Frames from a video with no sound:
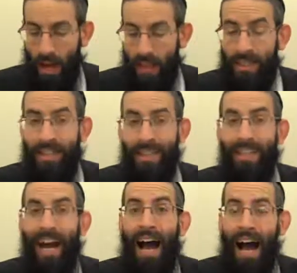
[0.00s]
Indeed,
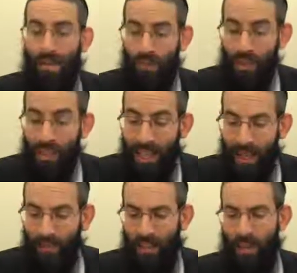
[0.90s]
Havu
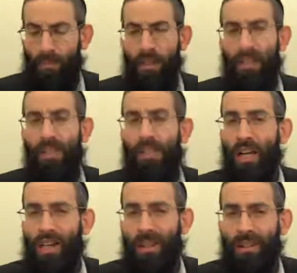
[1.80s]
Leib Din Rabbanan, he's
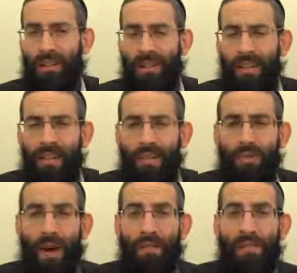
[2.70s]
Zeiche
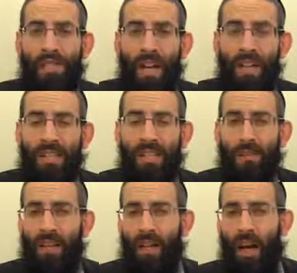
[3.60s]
to have sons,
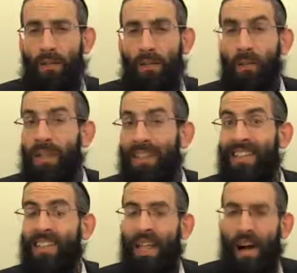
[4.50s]
Talmid Chachamim, who indeed
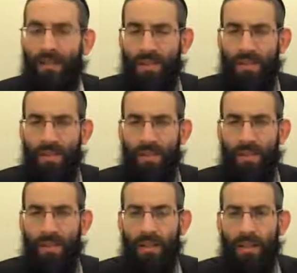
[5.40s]
he loves,
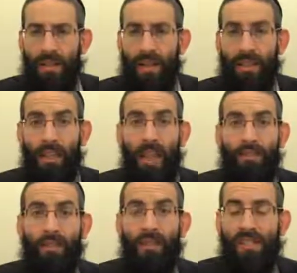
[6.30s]
like the love
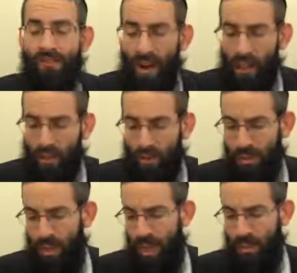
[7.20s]
of his father to
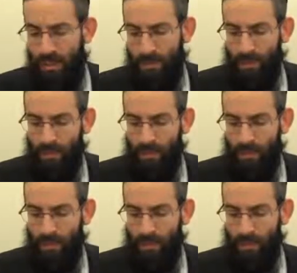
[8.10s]
his sons.